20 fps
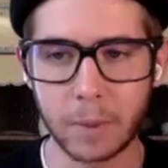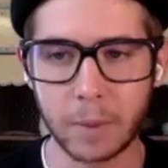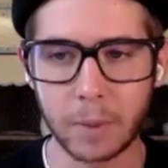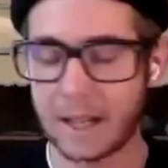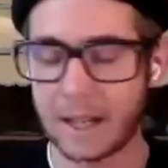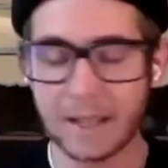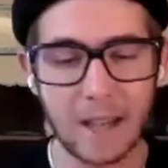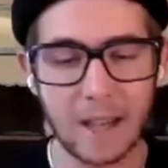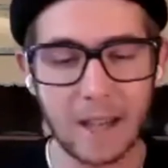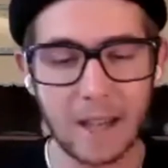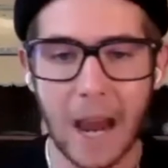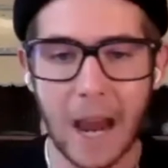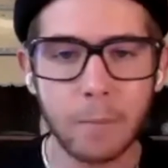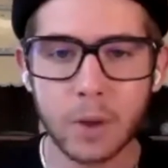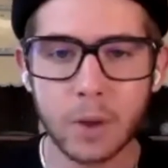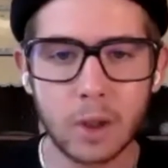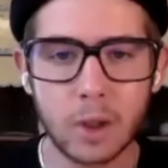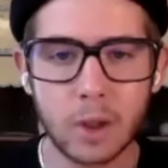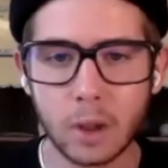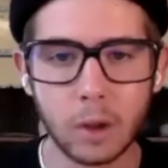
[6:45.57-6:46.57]
It is
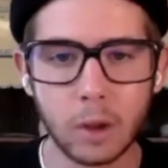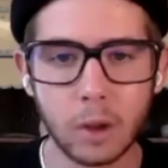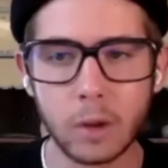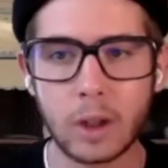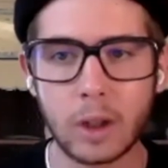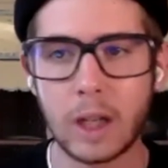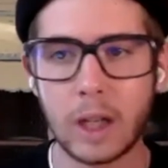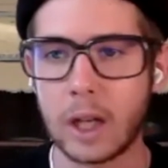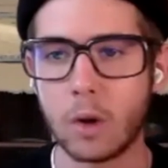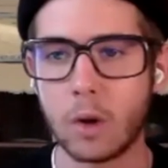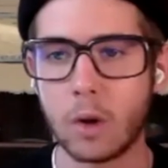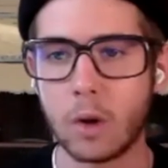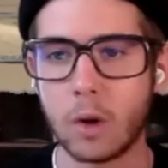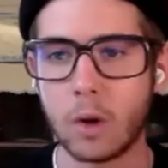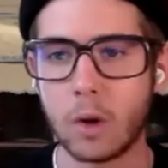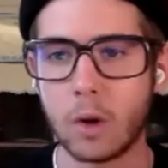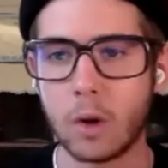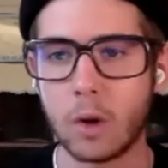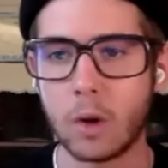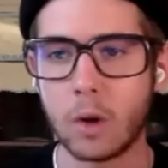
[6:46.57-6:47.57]
absolutely your
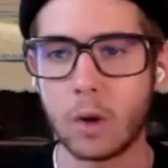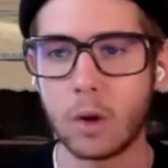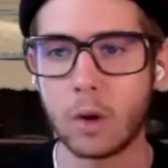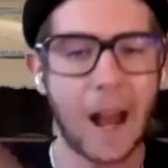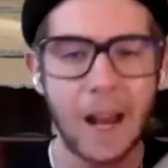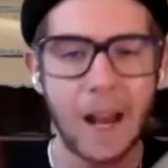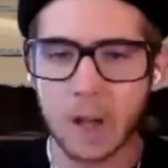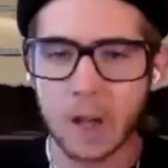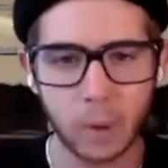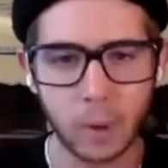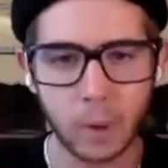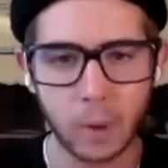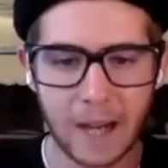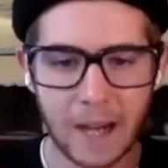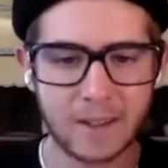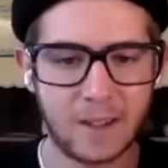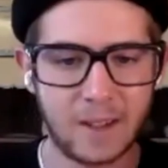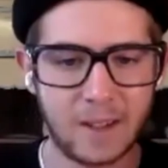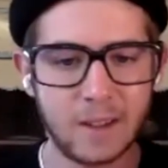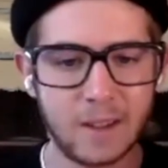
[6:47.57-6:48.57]
most valuable
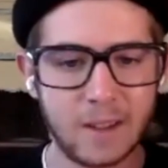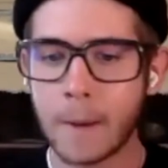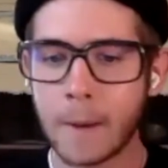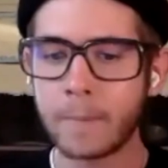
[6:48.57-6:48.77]
asset.